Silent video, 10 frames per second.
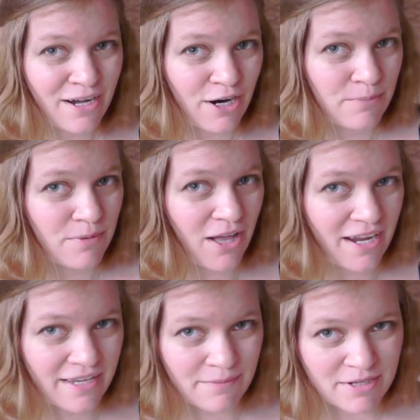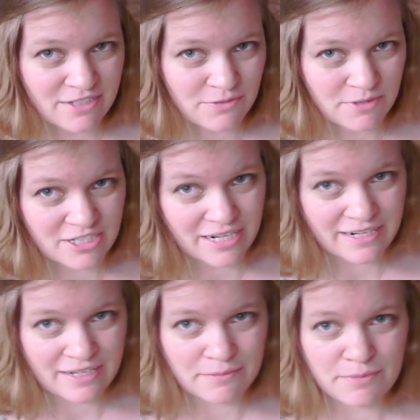are blocking my super
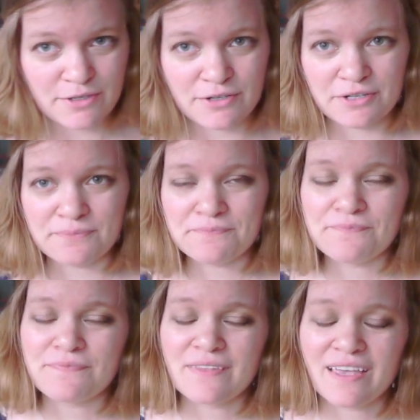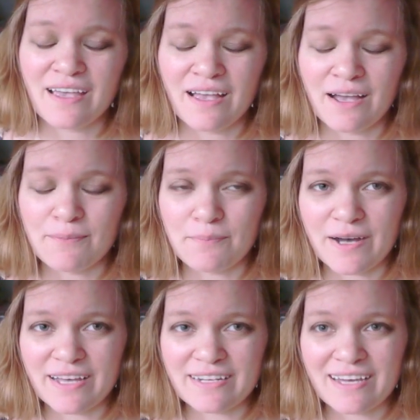shiny computer.
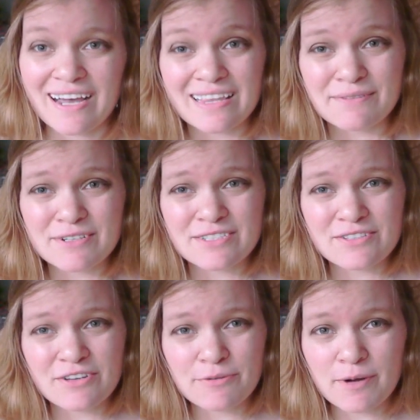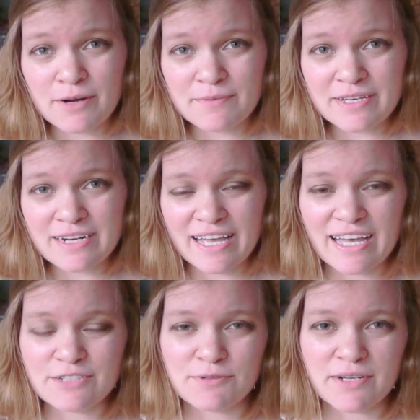But I live in a studio apartment. I
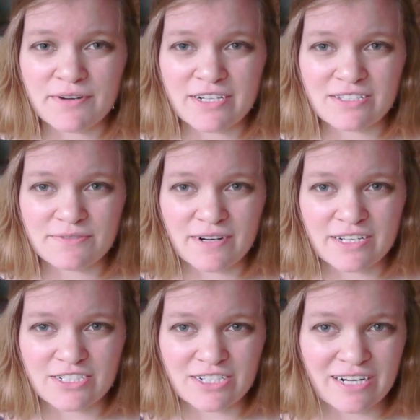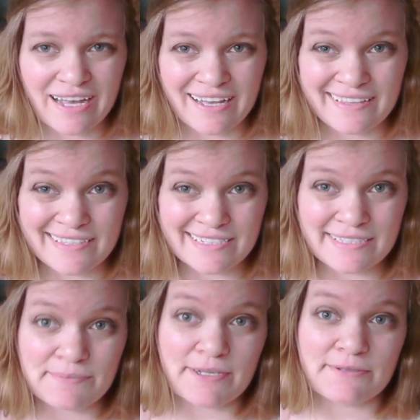had to rearrange the furniture, and this
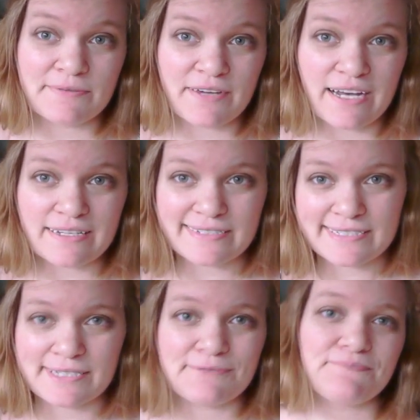is the best we've got. So,